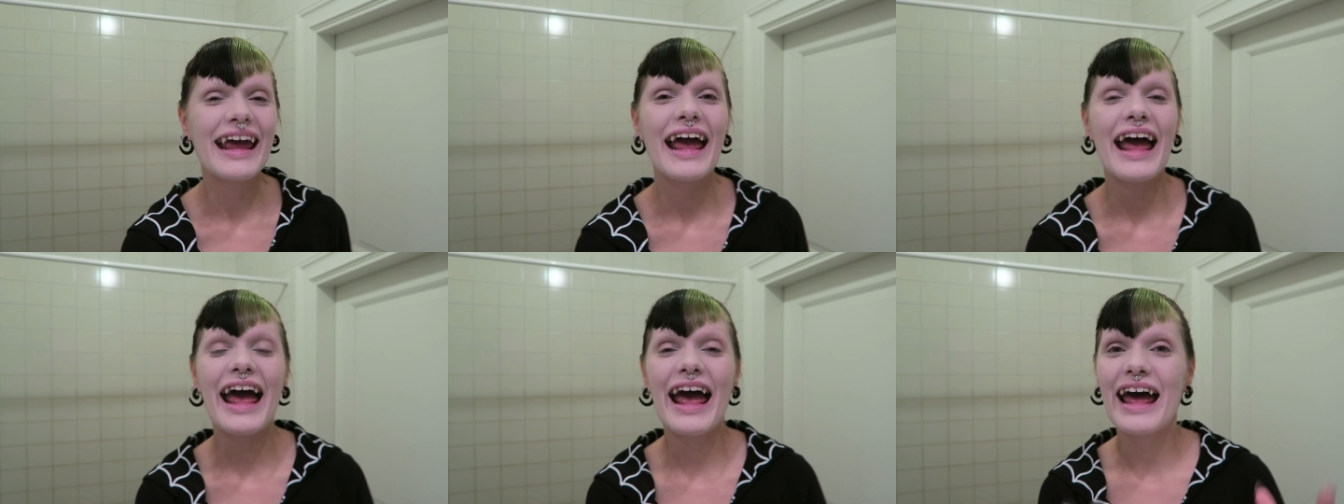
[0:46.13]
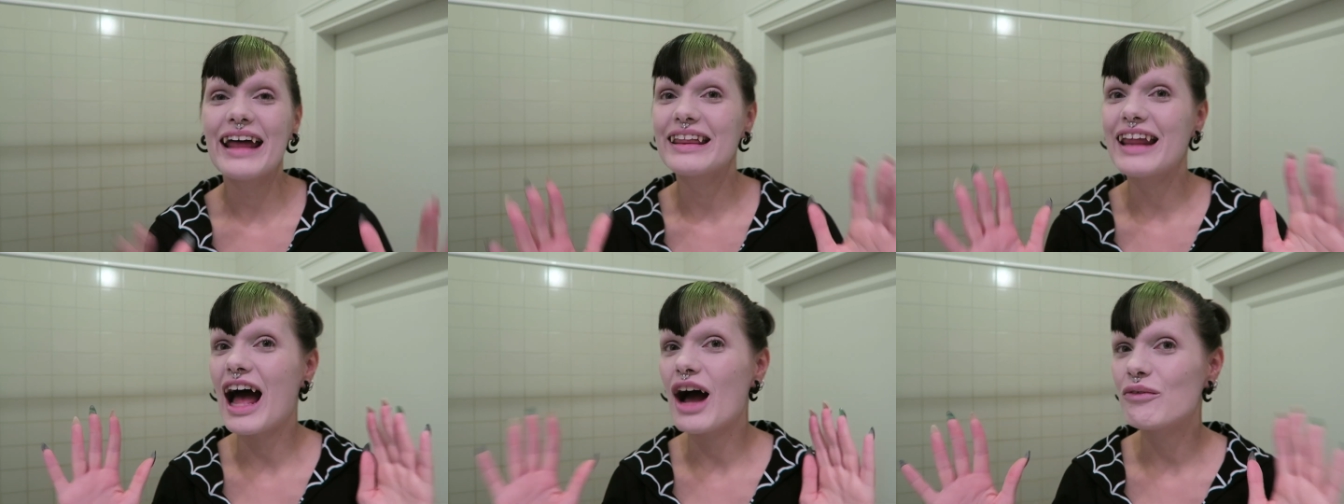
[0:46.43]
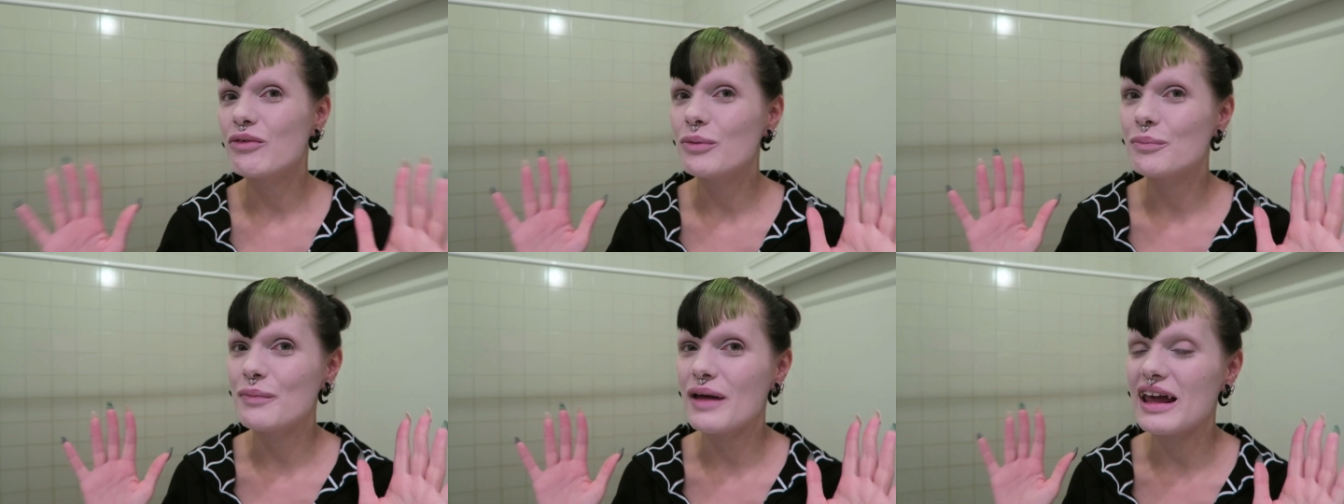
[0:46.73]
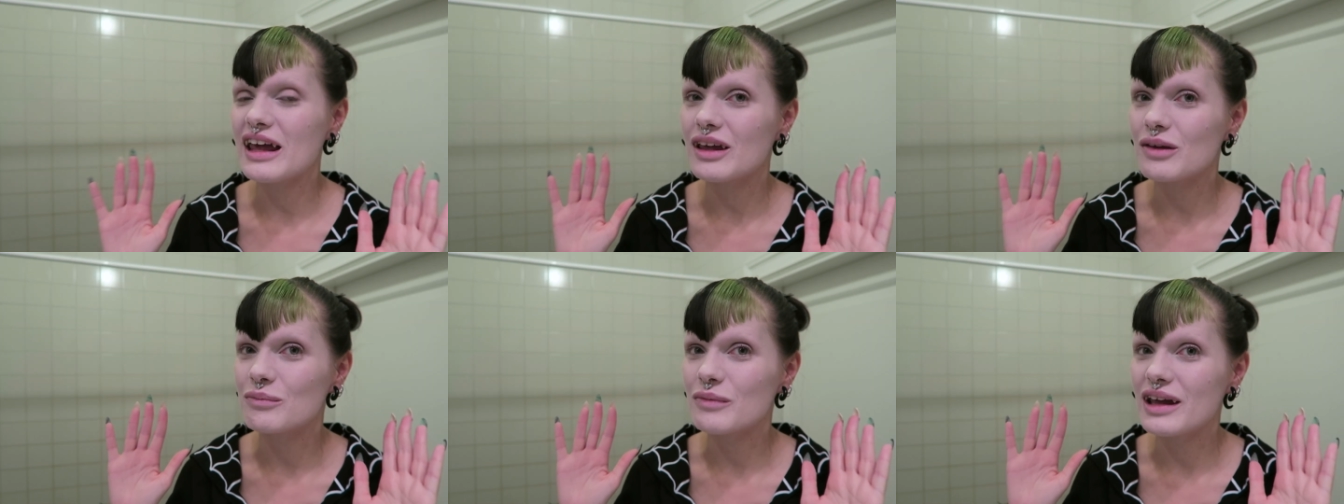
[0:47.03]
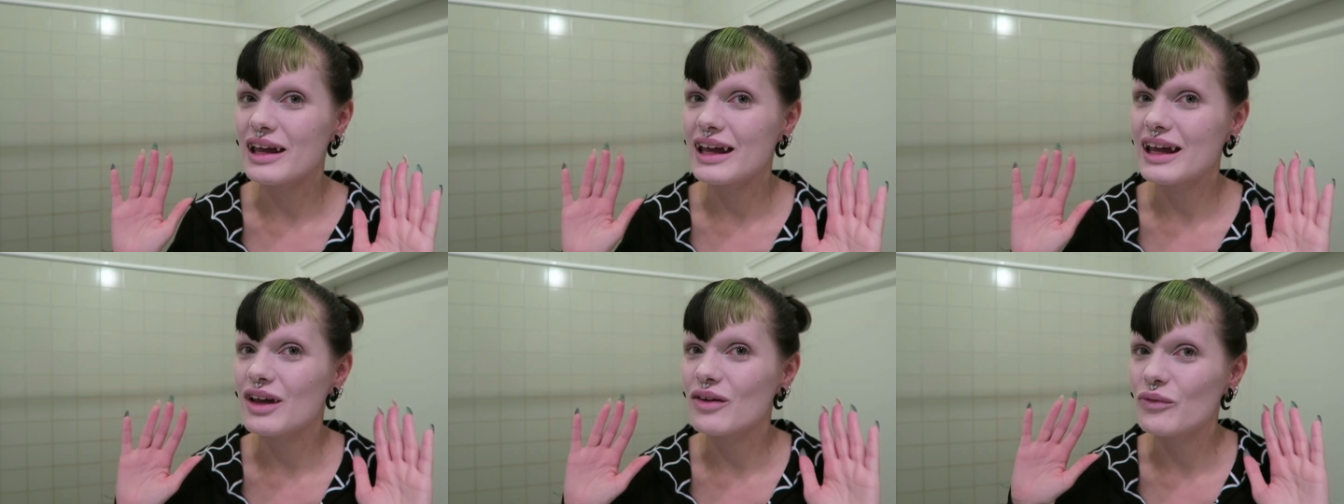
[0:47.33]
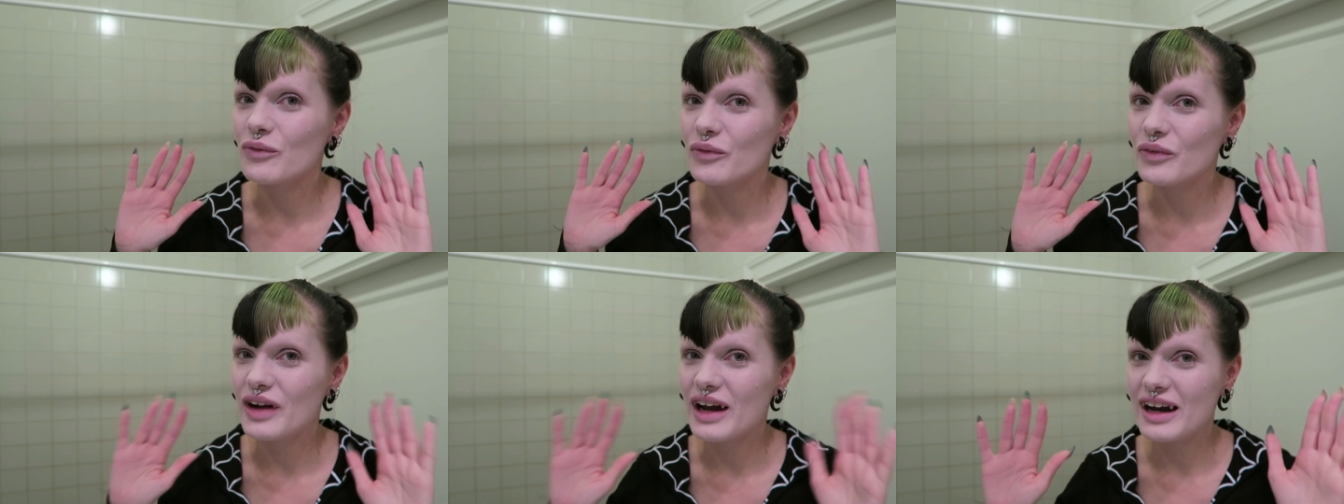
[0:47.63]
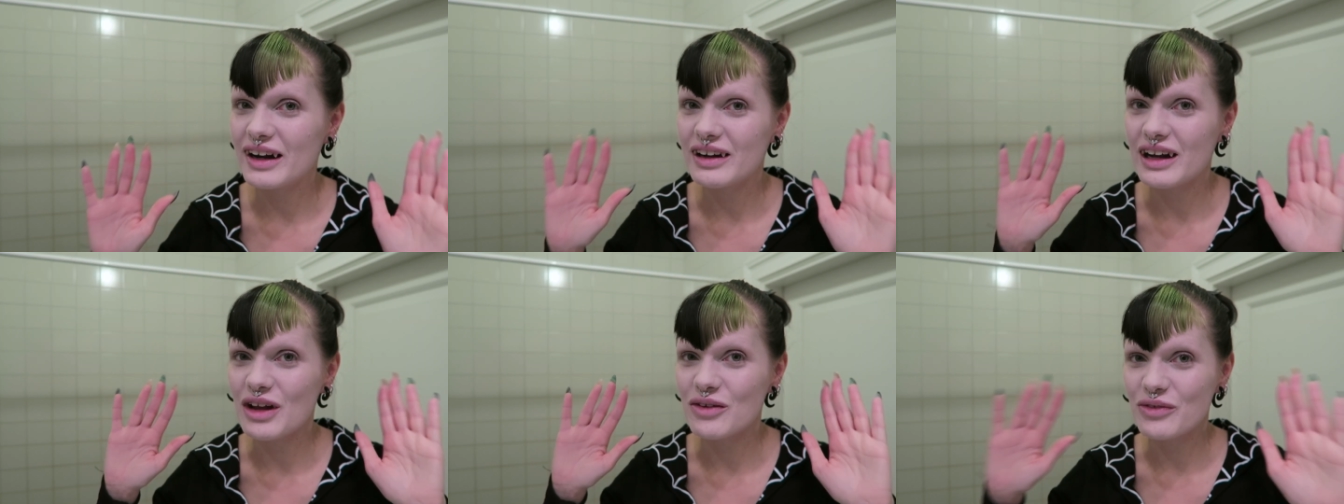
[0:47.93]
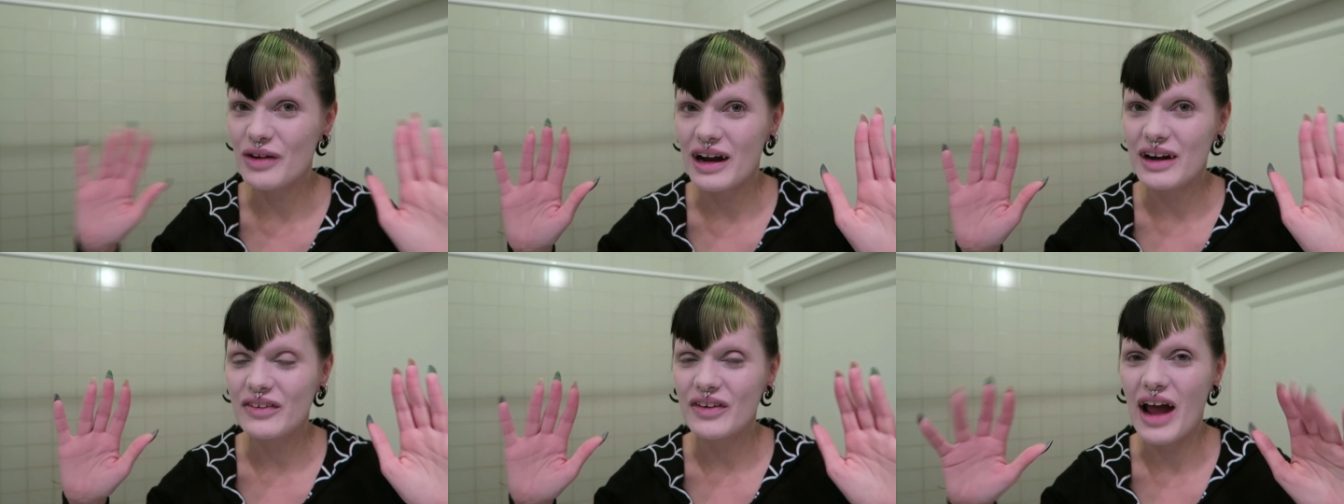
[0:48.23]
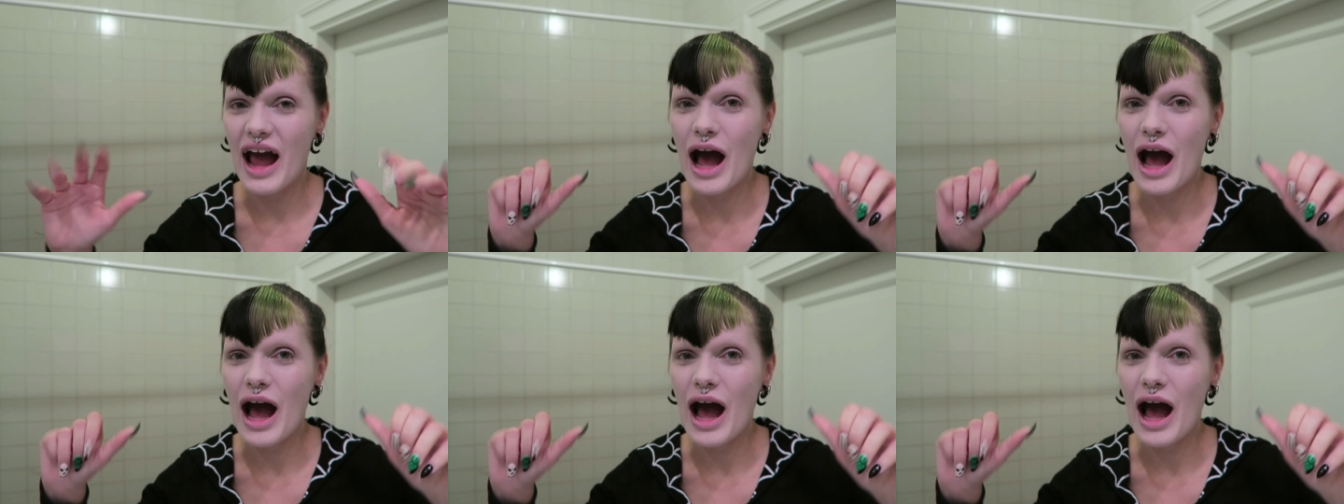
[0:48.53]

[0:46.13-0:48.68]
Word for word: and that will make me very, very